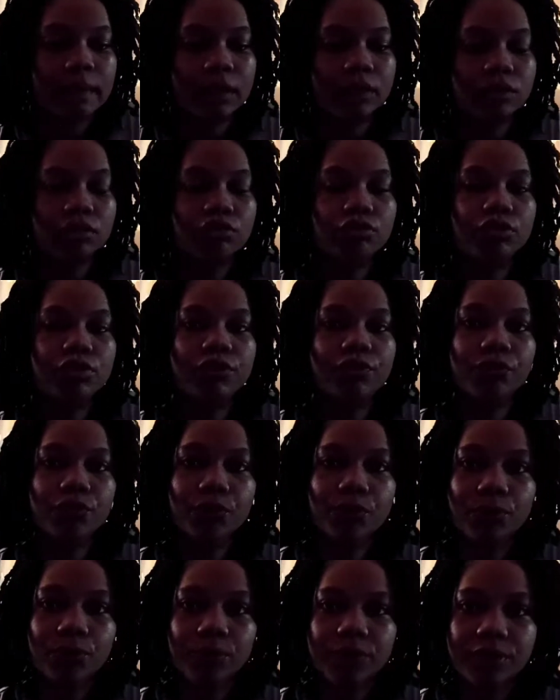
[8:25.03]
to
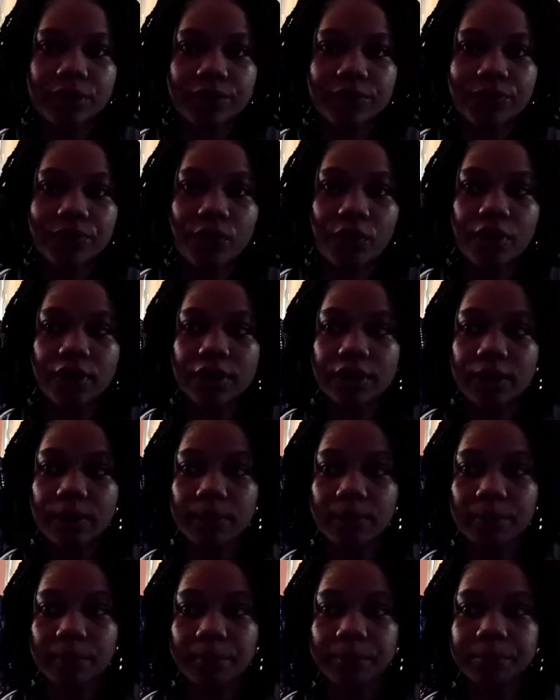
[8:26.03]
review it for
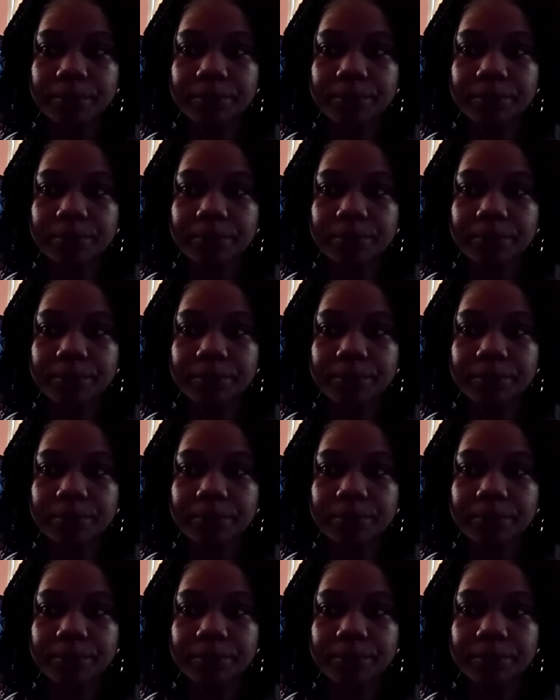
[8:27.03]
him.